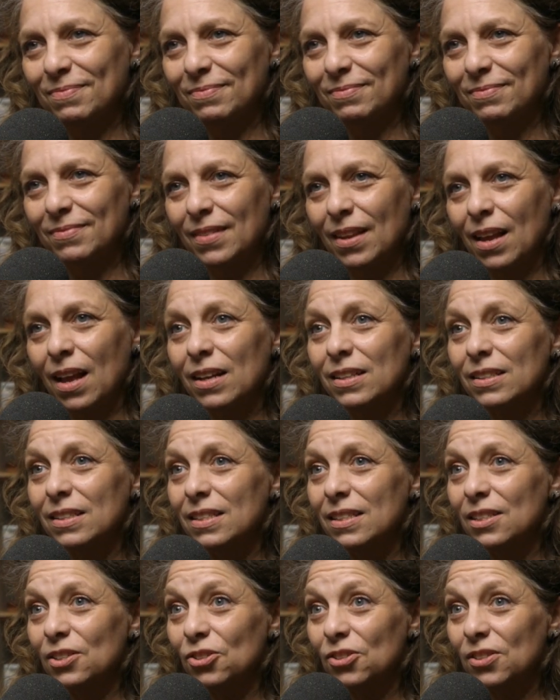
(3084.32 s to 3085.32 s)
Because it's
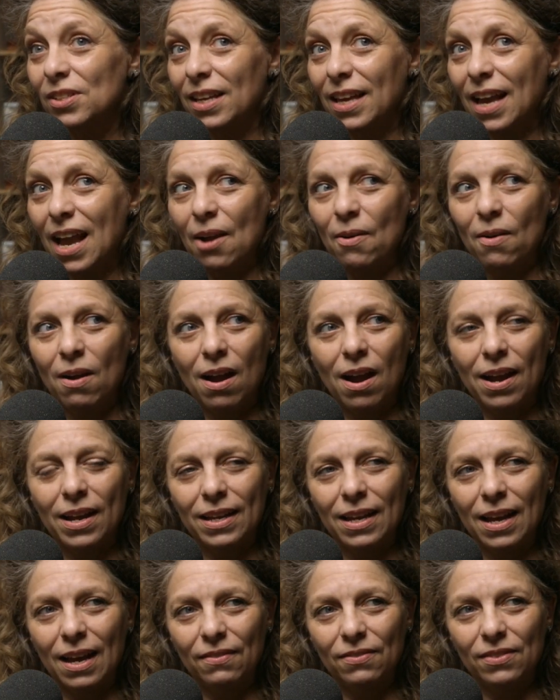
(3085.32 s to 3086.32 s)
interesting how I
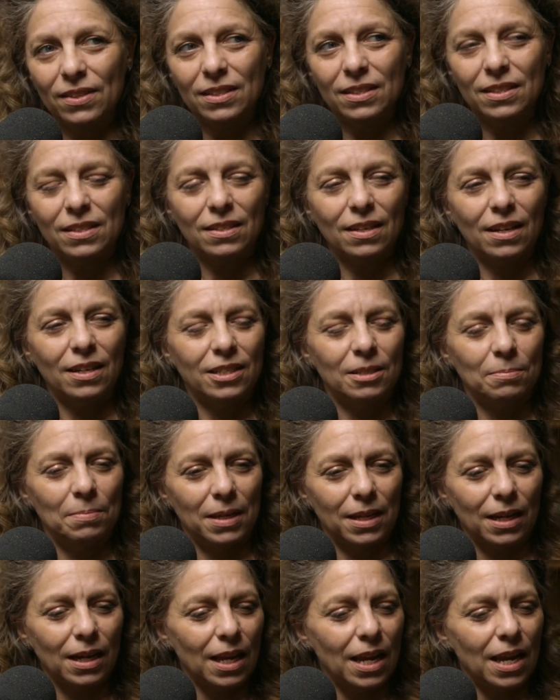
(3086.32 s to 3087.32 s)
have this desire to be
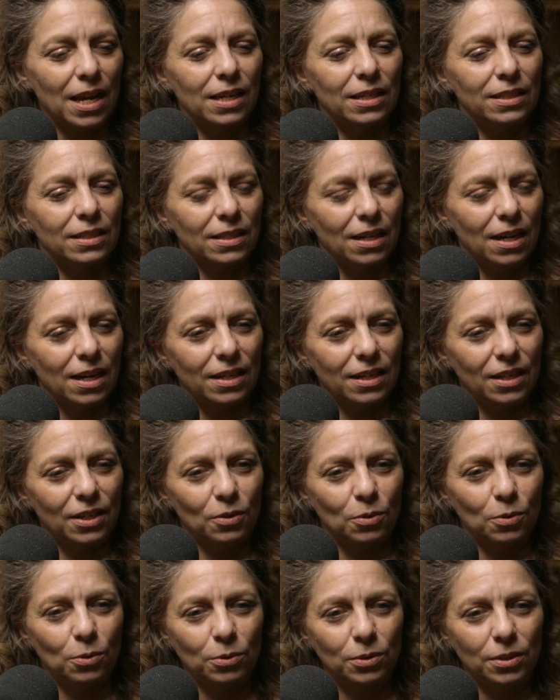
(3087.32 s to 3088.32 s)
clean and tidy and
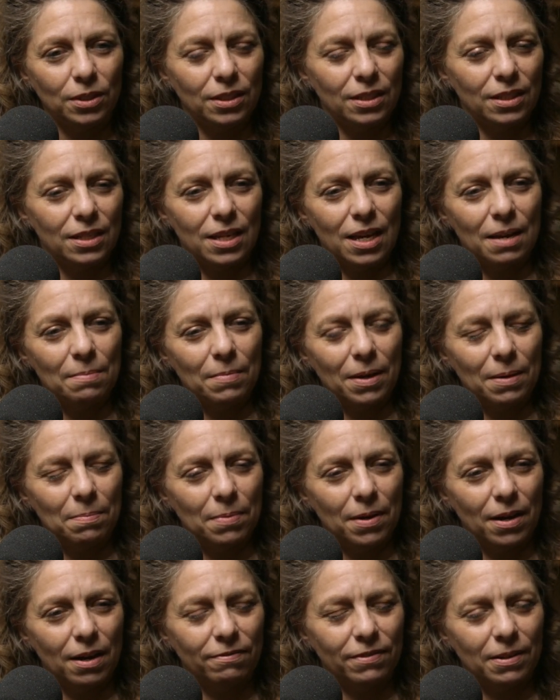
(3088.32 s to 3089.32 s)
ordered, and yet my
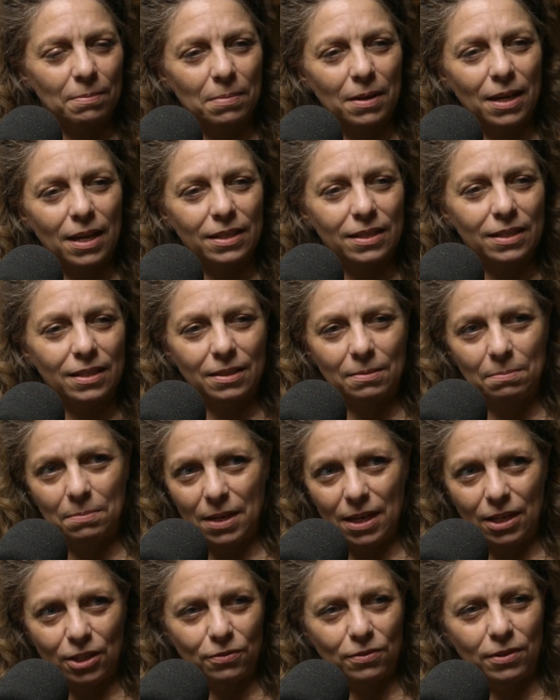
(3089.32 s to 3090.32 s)
perfect place is a
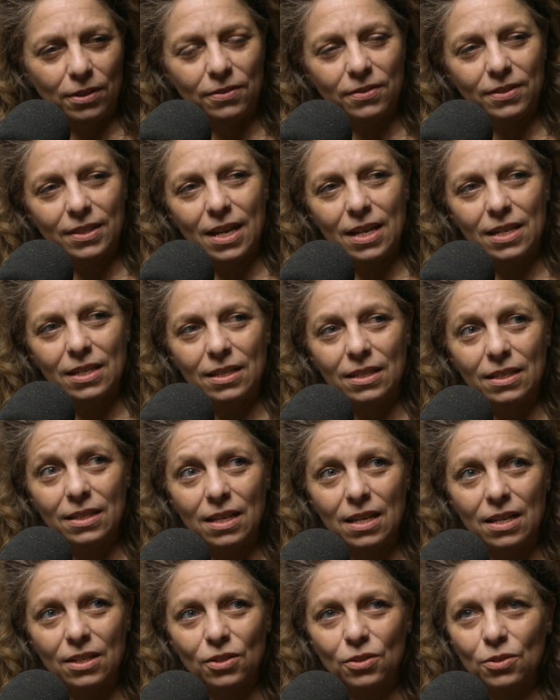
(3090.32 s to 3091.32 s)
beach full of sand and sea
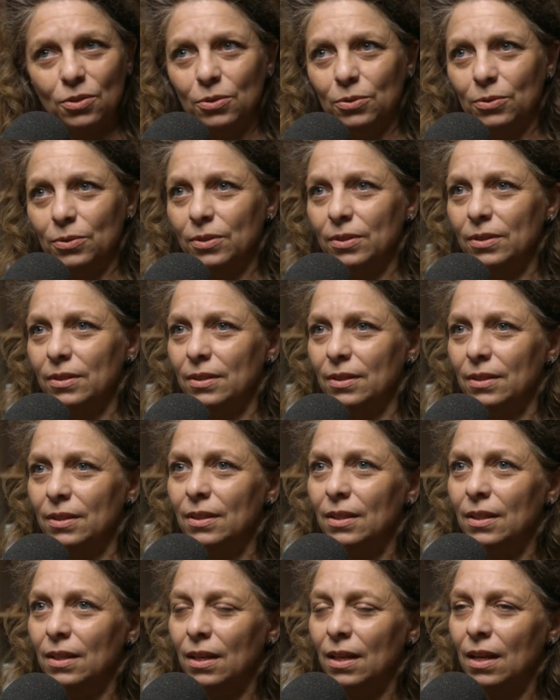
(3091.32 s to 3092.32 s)
and salt.
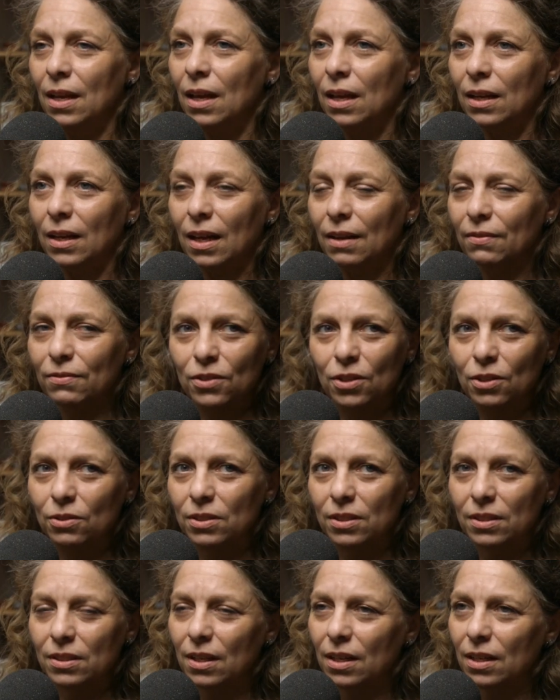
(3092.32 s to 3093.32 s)
And I have no
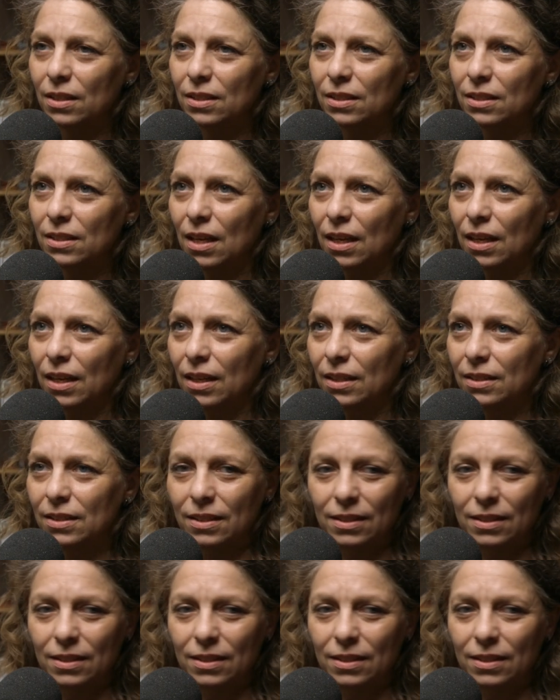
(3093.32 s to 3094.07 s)
desire to take it to